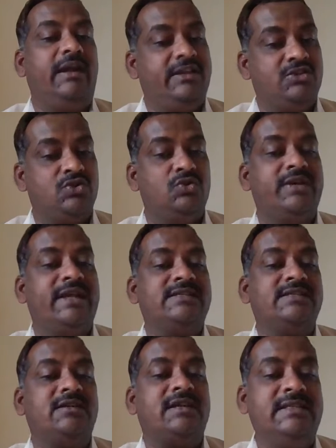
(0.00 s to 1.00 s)
is known
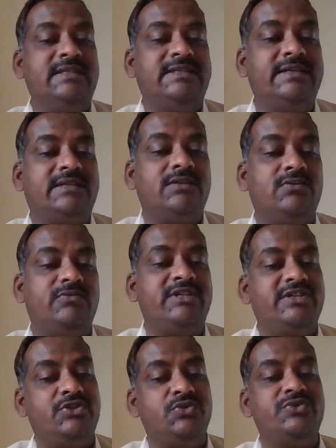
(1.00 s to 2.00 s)
as a conceit, which
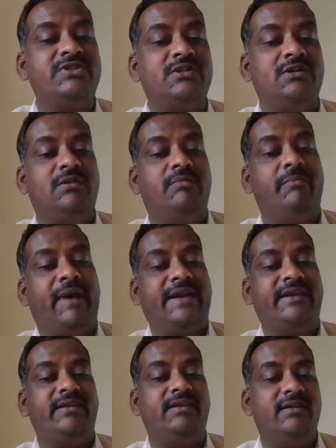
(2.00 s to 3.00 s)
is used
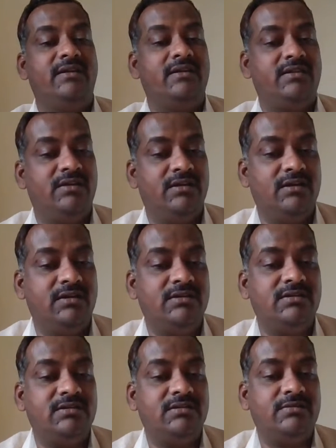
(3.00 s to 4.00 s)
by the
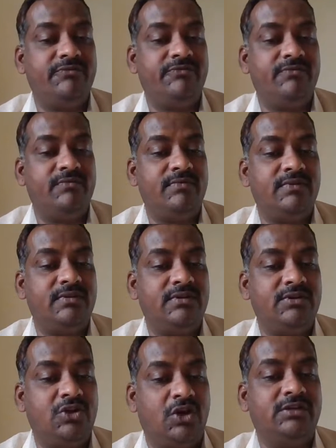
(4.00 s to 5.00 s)

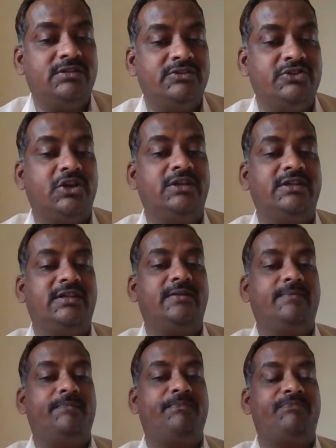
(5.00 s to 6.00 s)
John
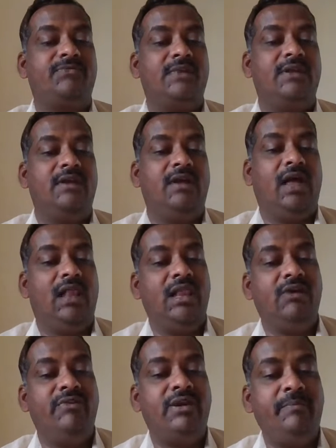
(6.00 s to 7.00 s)
Donne. A
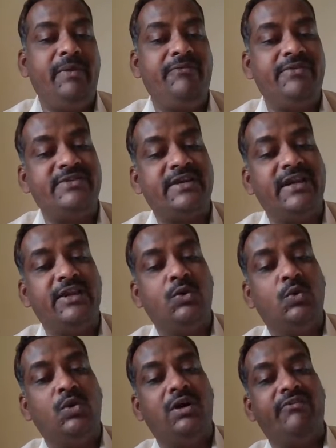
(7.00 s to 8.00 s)
lover may physically
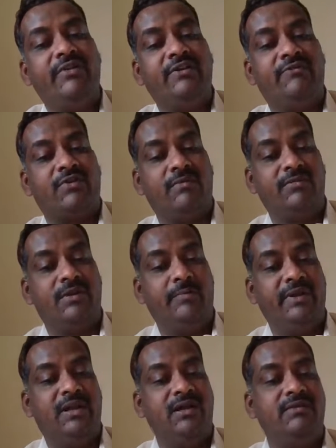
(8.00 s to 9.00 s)
go away from the
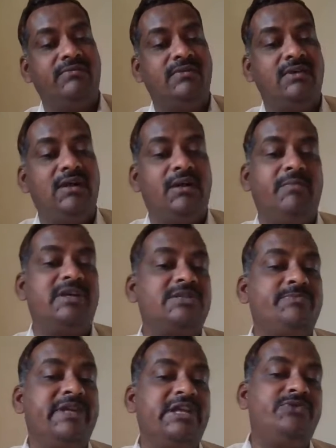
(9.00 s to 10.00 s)
beloved, but
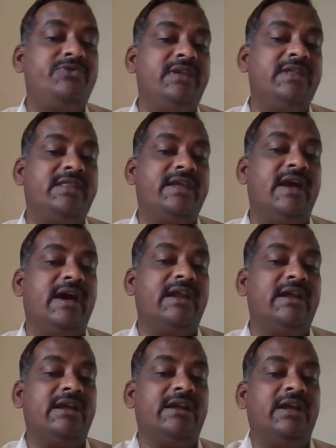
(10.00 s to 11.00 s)
spiritually they
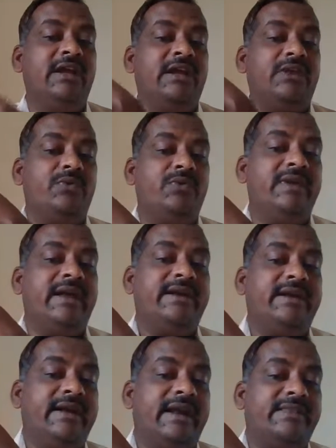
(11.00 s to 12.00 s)
are
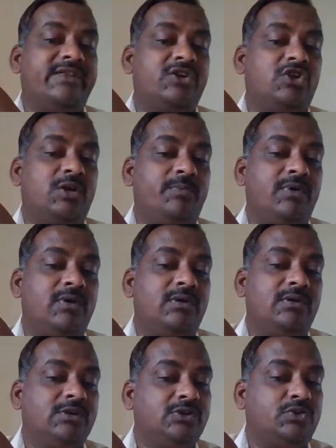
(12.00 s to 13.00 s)
united at the top
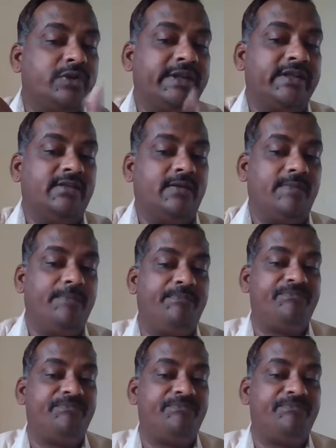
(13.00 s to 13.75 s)
together.